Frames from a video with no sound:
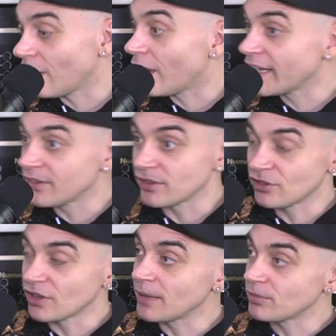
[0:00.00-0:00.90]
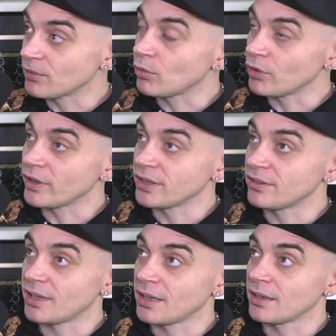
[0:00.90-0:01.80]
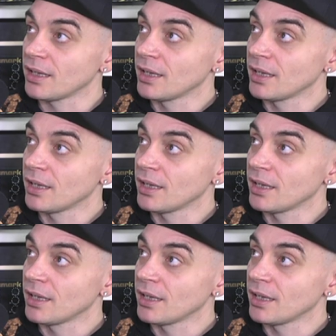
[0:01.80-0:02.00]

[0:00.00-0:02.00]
eyes and shapes and whatnot into the.